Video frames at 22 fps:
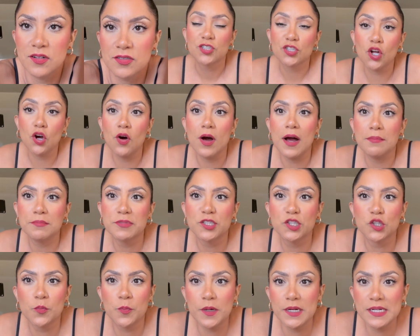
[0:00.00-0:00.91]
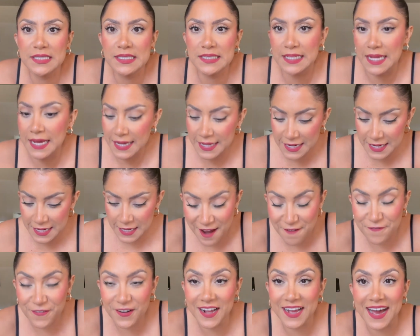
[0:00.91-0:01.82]
So I'm super super excited. I
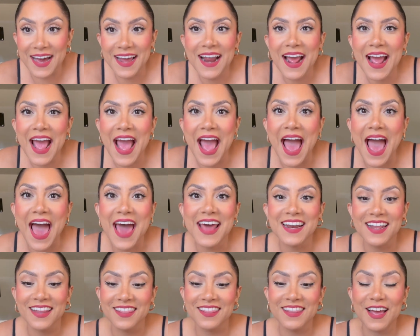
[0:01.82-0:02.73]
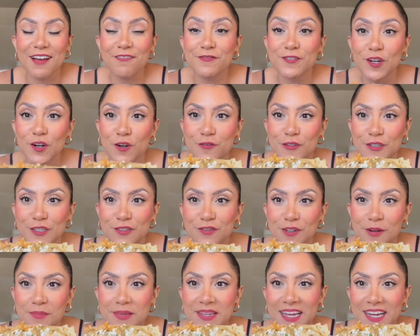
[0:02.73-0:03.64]
forgot I had leftovers
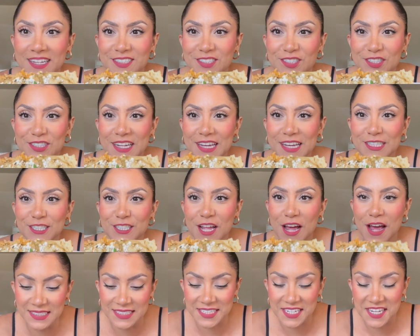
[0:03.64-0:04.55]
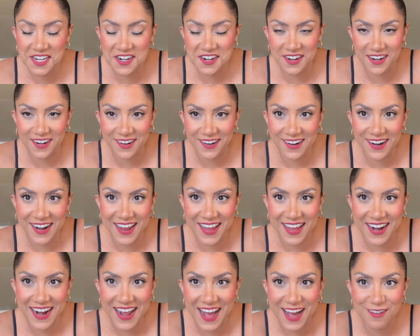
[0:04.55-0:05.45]
from yesterday's dinner
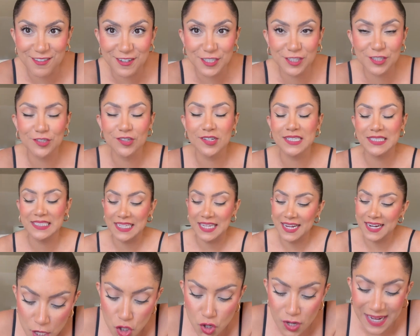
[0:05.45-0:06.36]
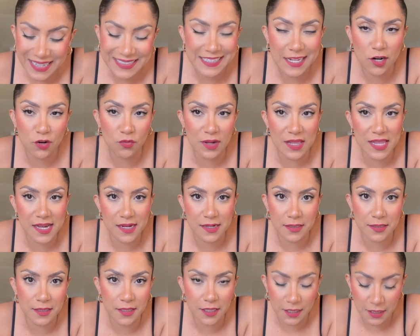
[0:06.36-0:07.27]
and I was so excited. You guys, I don't really
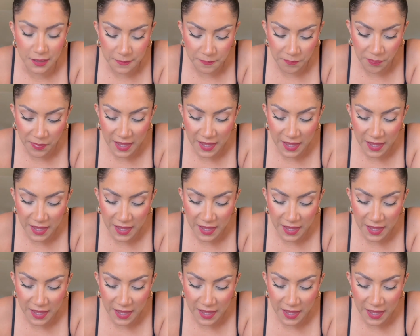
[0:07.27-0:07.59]
cook.